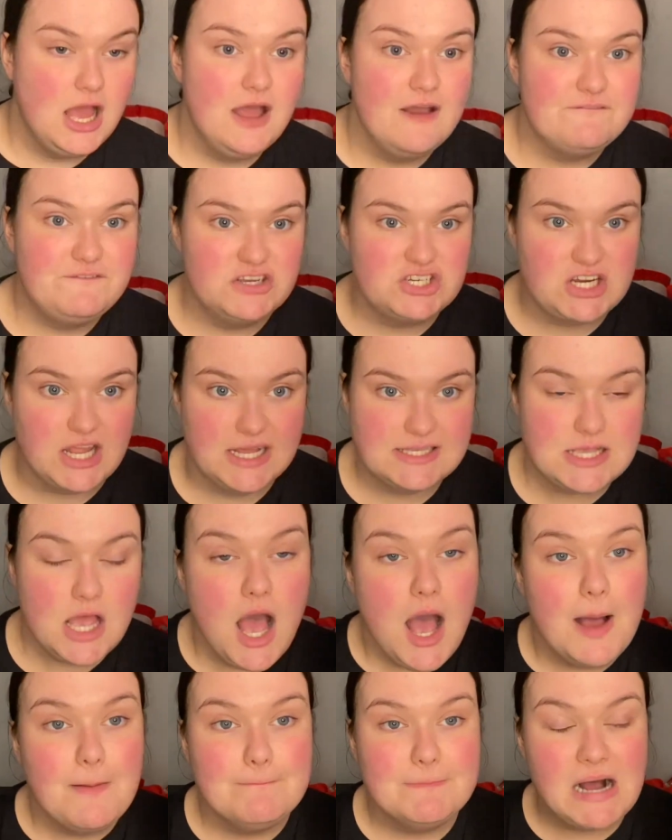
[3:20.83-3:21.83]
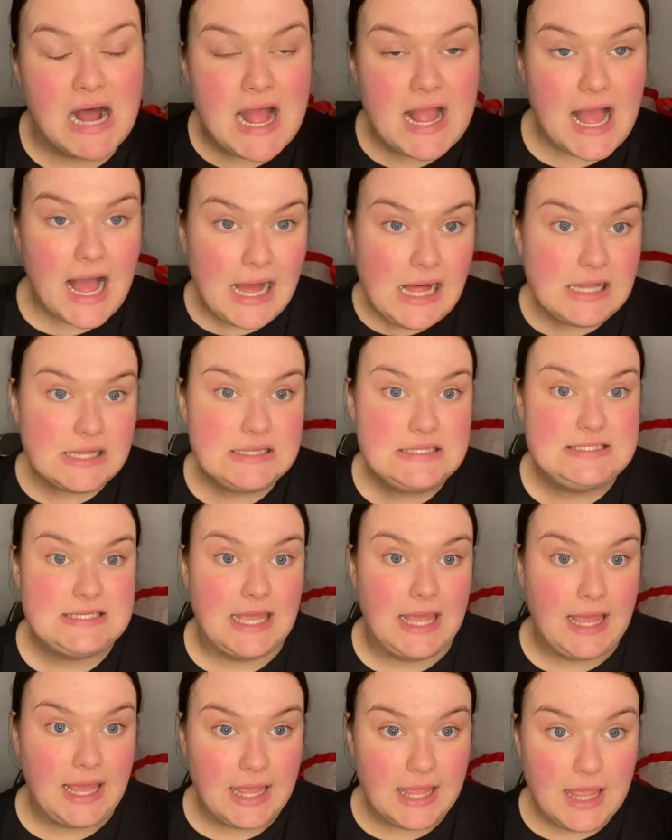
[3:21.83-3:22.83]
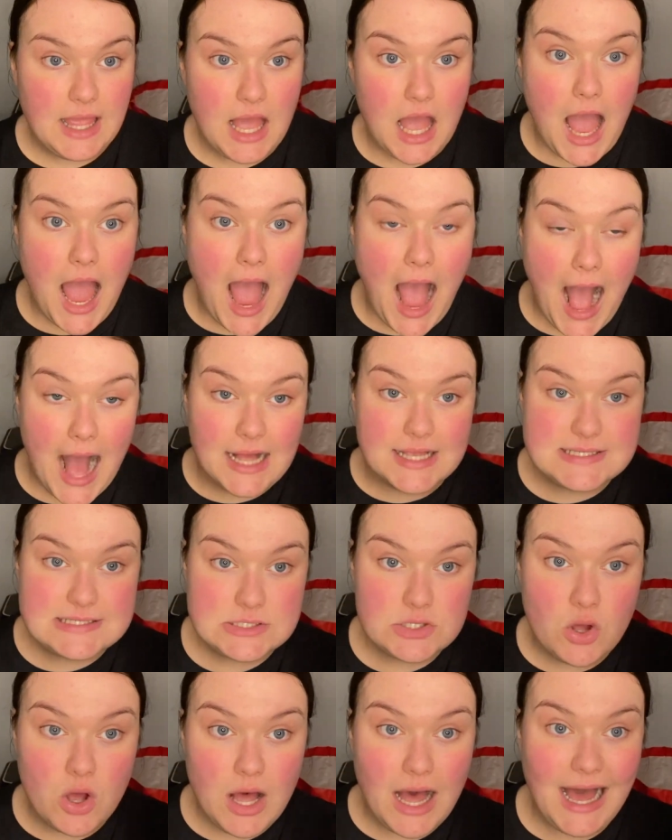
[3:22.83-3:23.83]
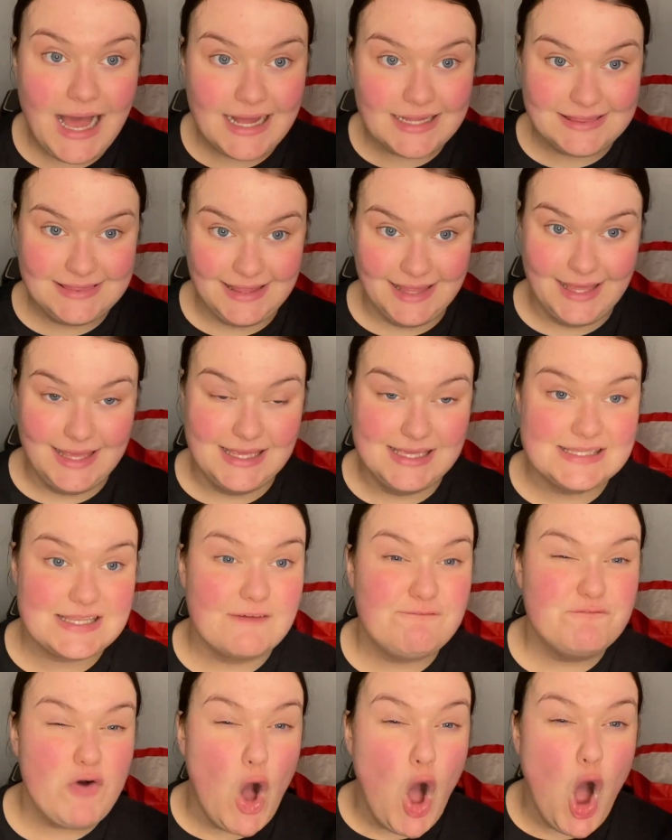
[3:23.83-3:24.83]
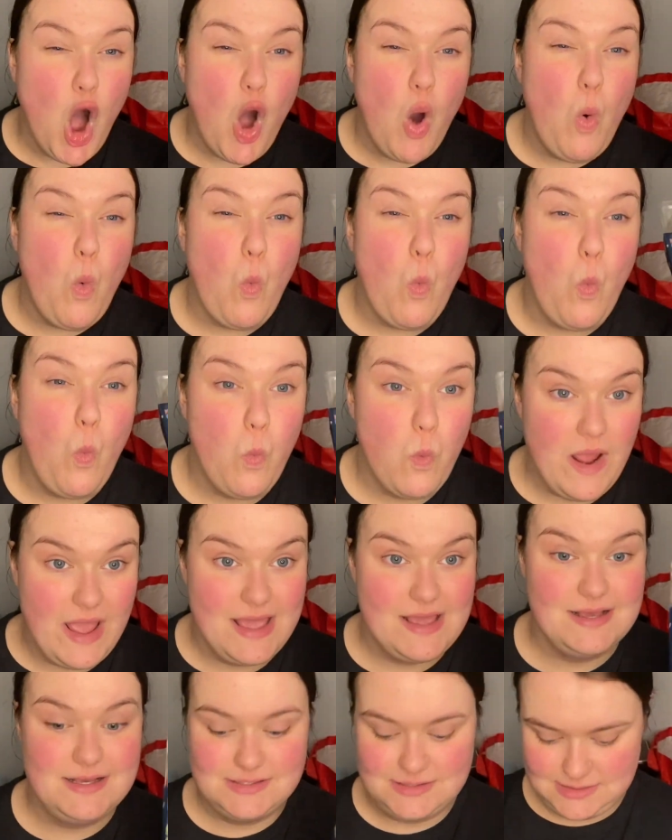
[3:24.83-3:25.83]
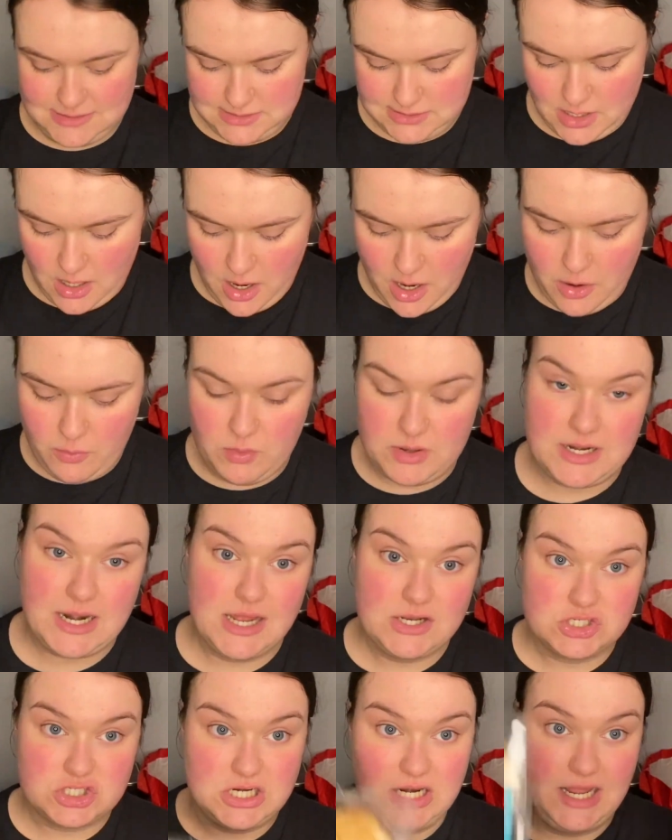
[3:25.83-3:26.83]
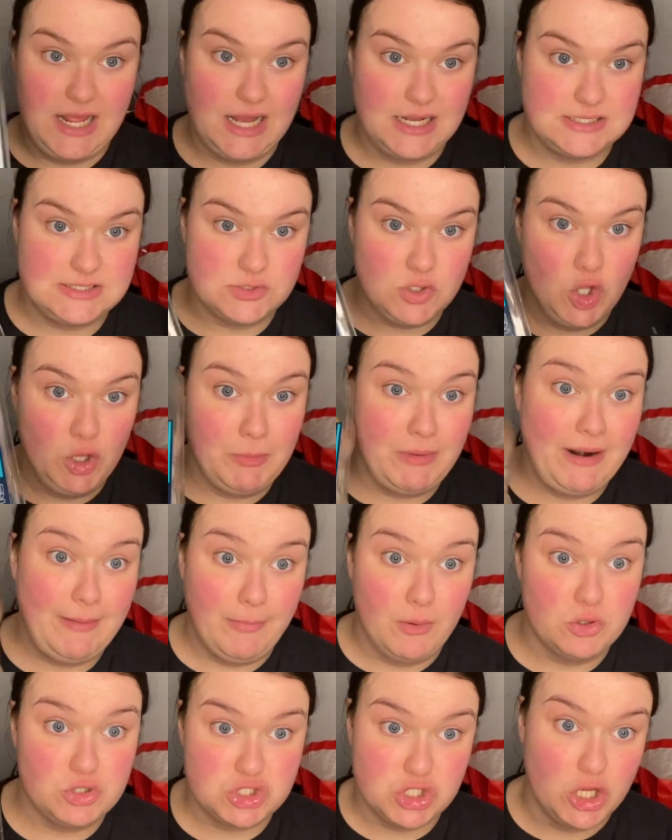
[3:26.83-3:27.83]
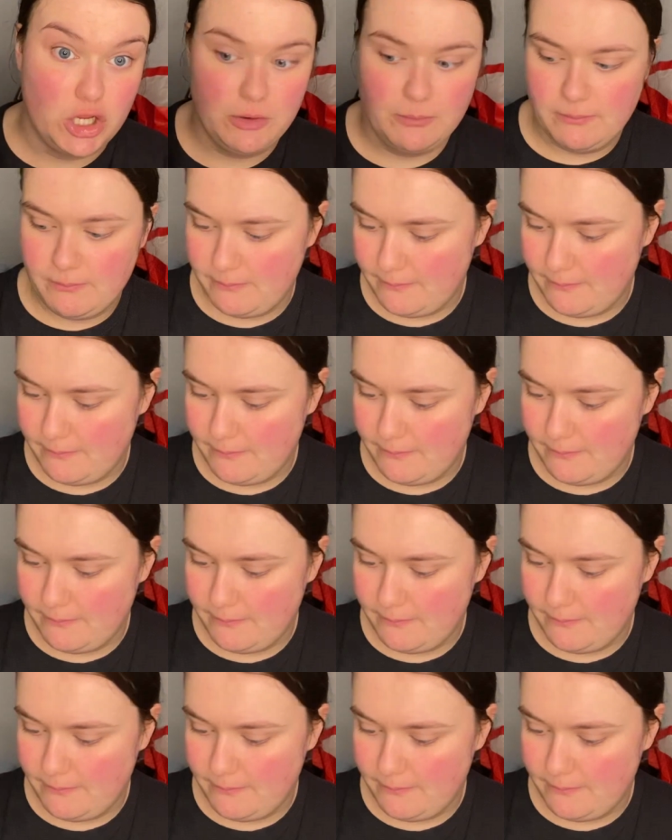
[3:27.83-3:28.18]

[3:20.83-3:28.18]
fish cakes. My Aldi has not had these for weeks. So naturally I saw them and I bought two.